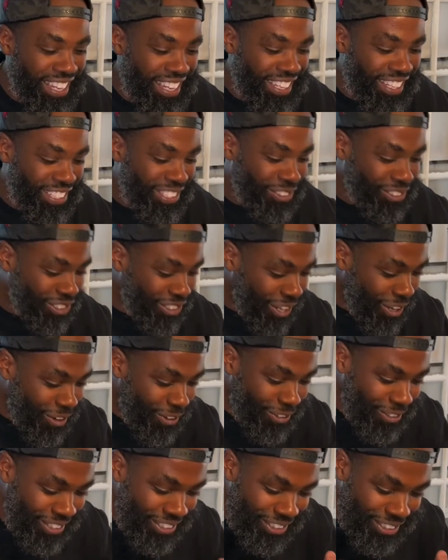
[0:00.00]
So,
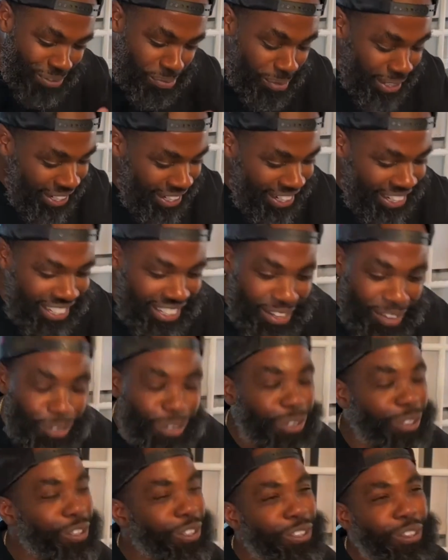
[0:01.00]
Joe, Jamir,
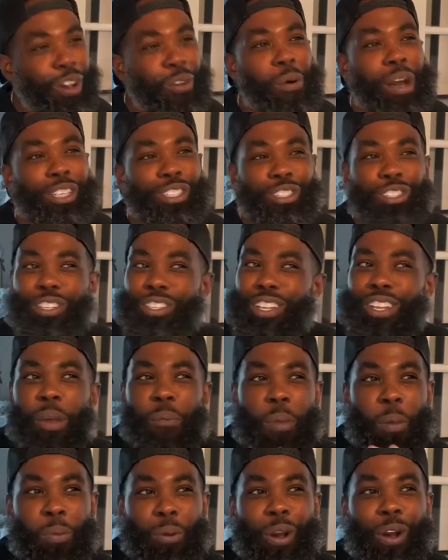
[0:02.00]
you go by,
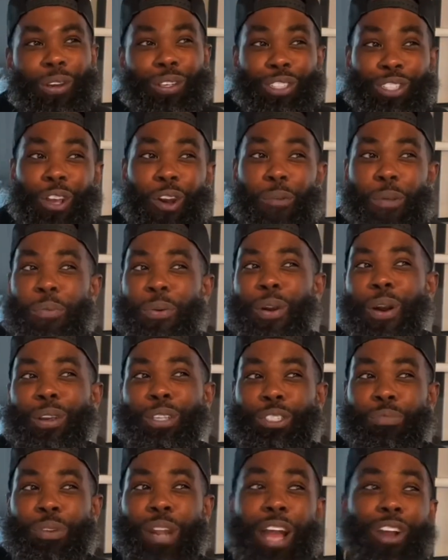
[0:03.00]
people call you Joe or people call you
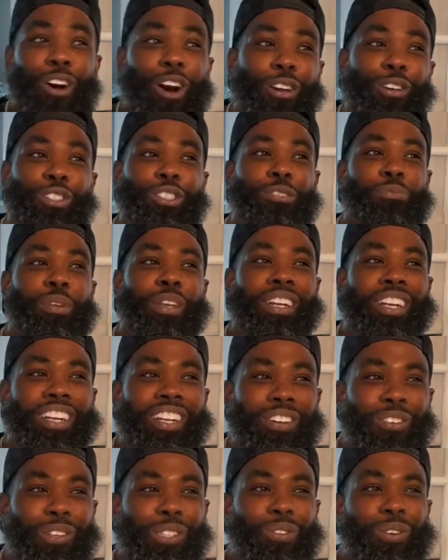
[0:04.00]
Jamir? I call you Jamir.
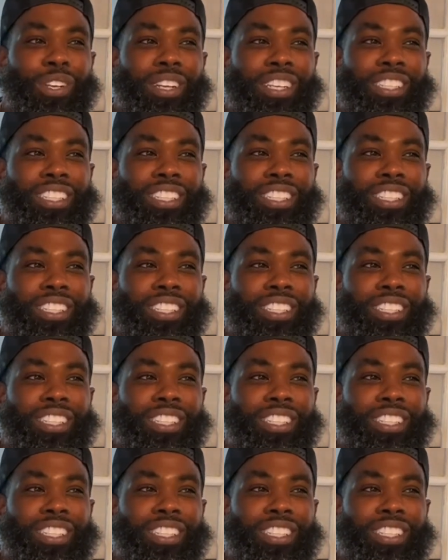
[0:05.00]
Which one is it?